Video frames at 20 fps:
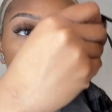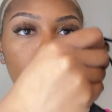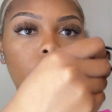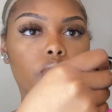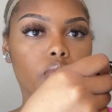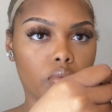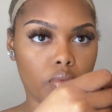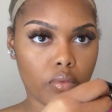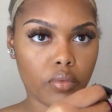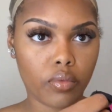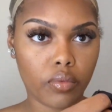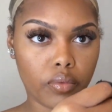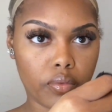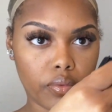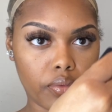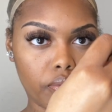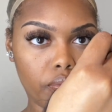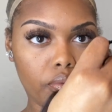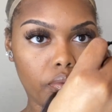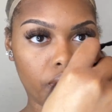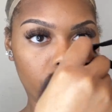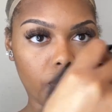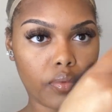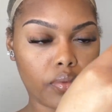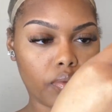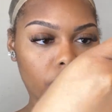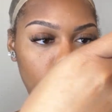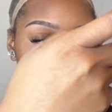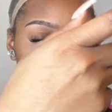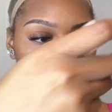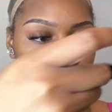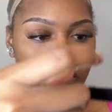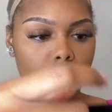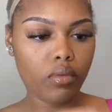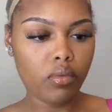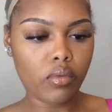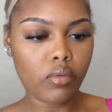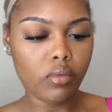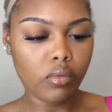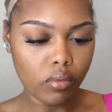that off to adjust it
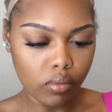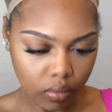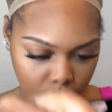as far